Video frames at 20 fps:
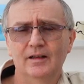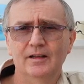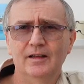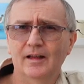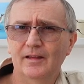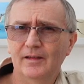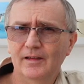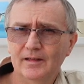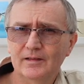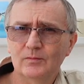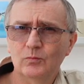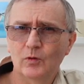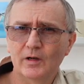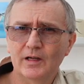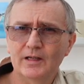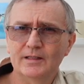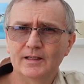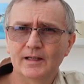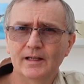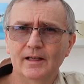Now this
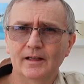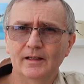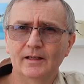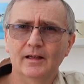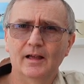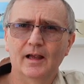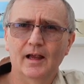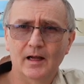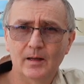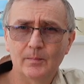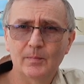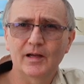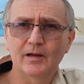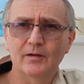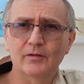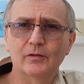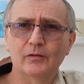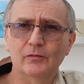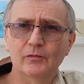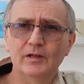weighs in at
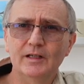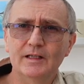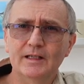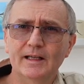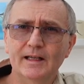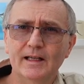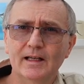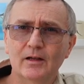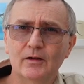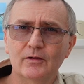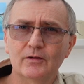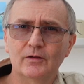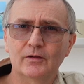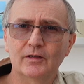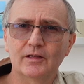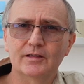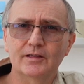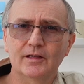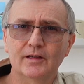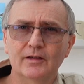about 3 kilos on
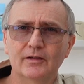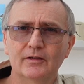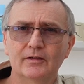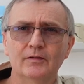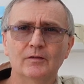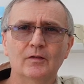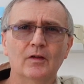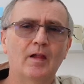its own.